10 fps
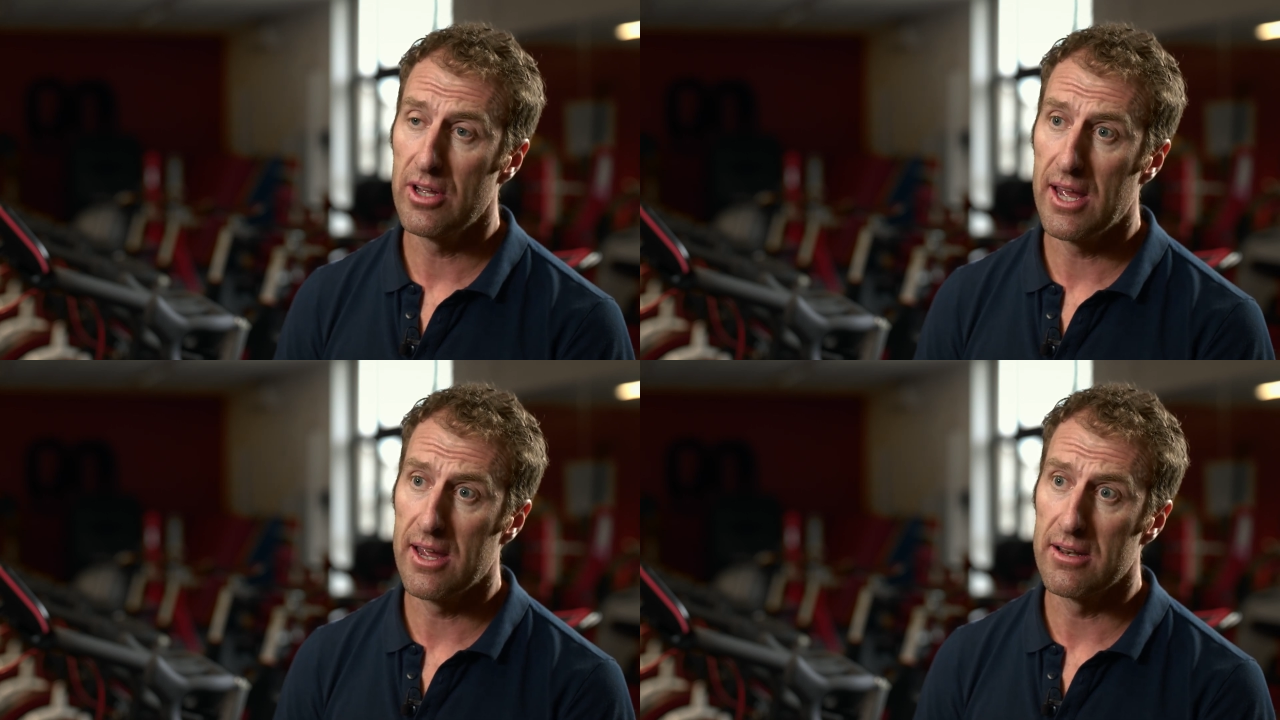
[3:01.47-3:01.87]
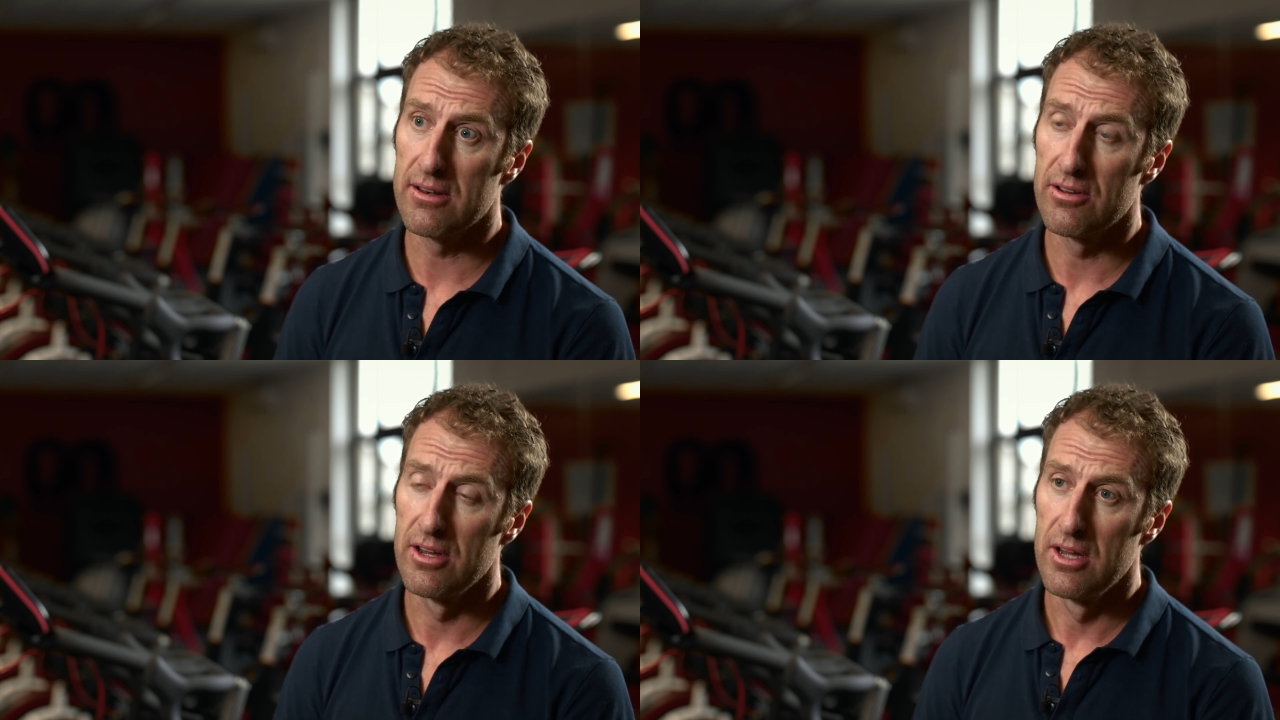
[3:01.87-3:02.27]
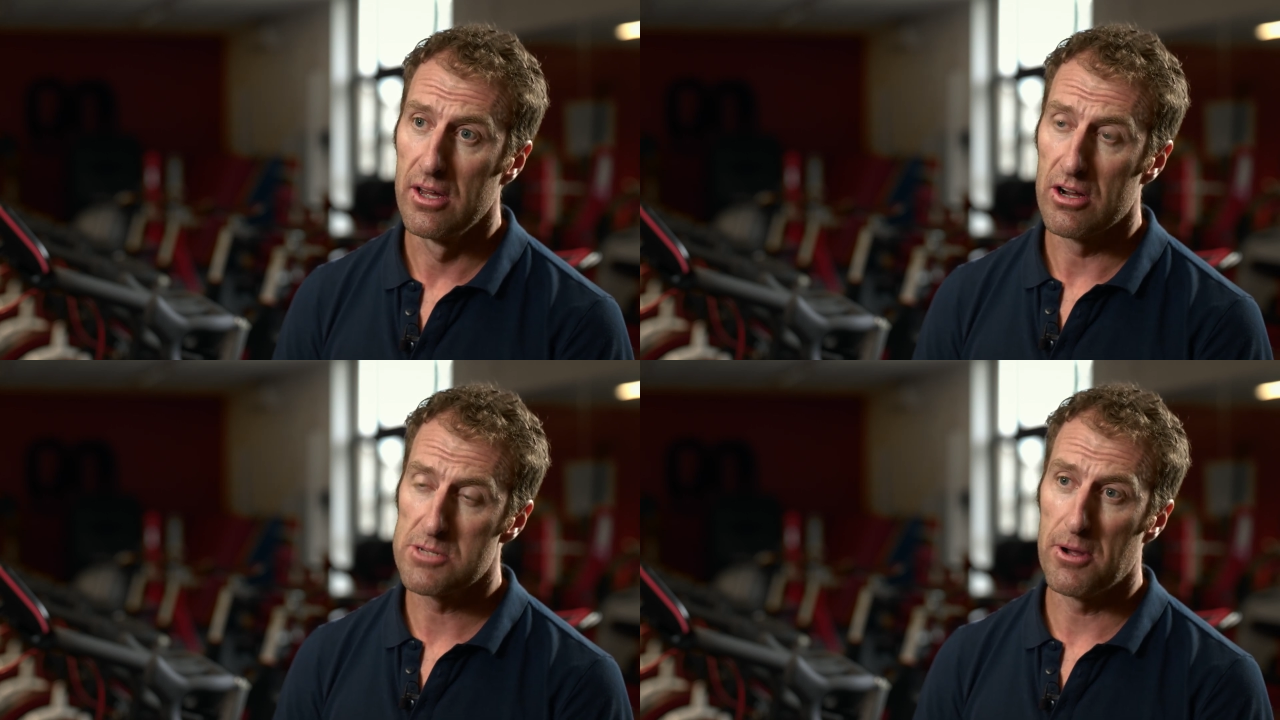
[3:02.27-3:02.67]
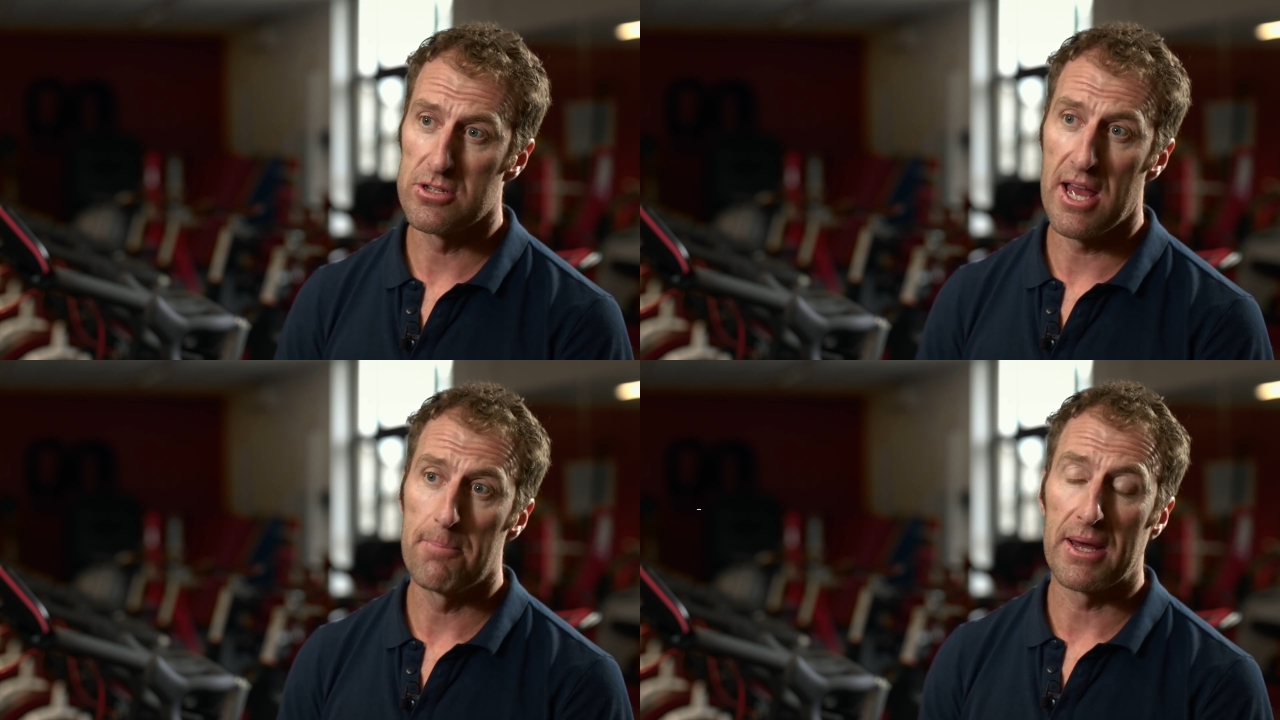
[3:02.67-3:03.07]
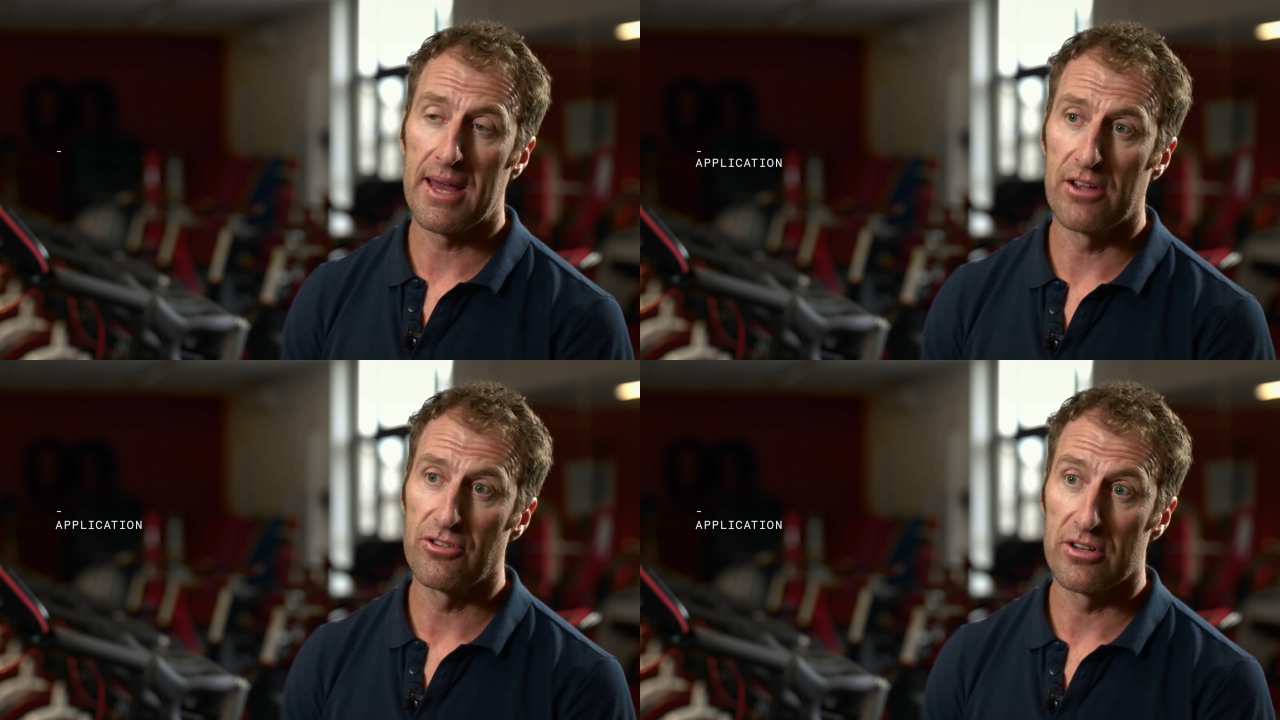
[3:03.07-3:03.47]
and I suppose the
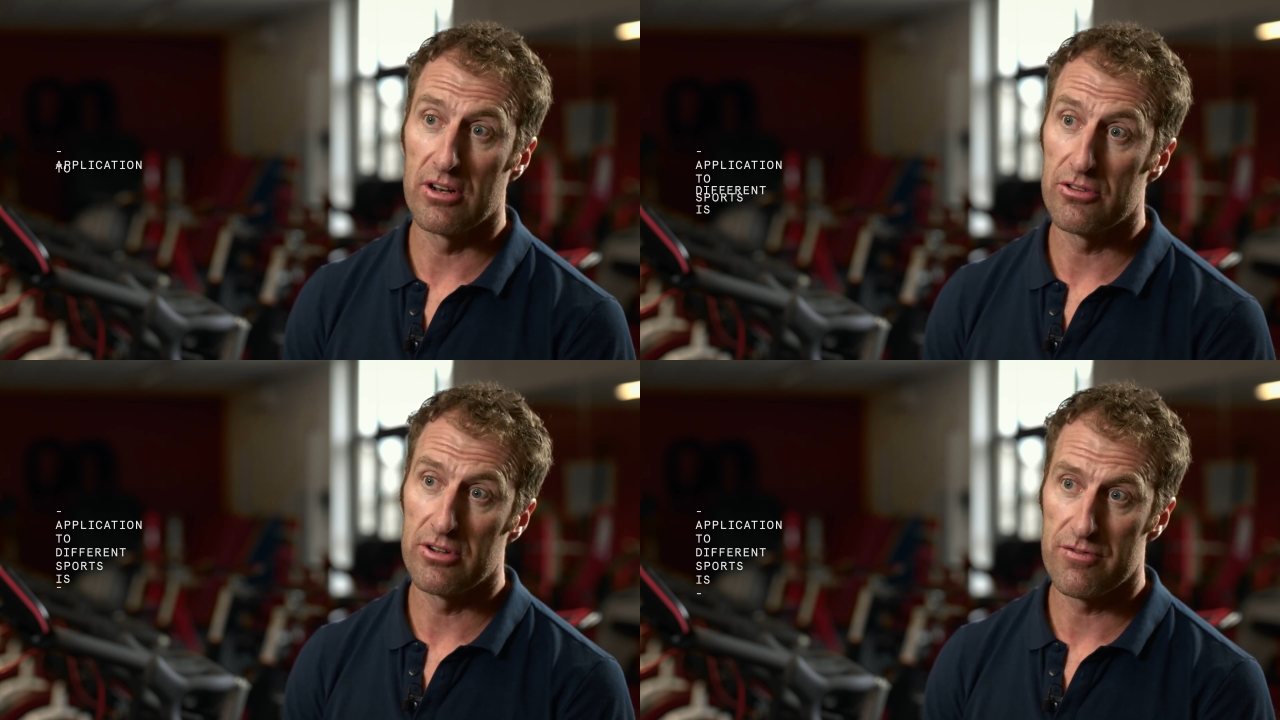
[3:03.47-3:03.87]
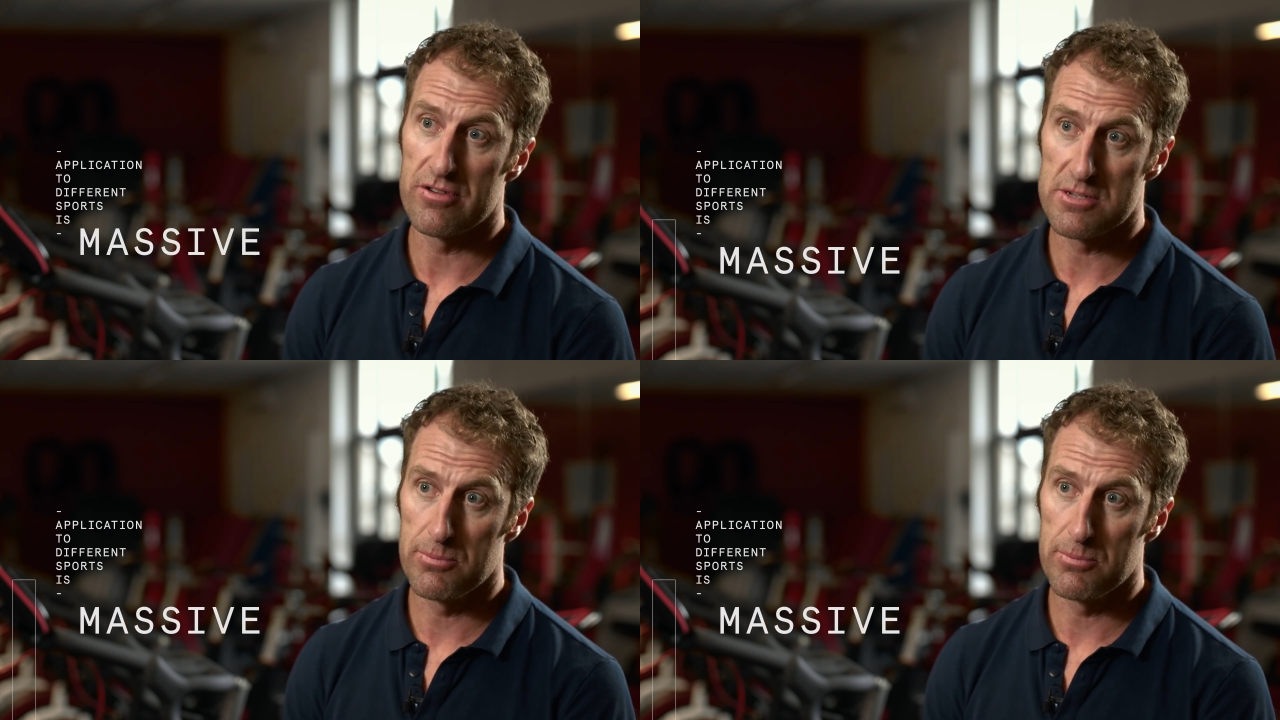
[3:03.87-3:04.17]
application to lots of different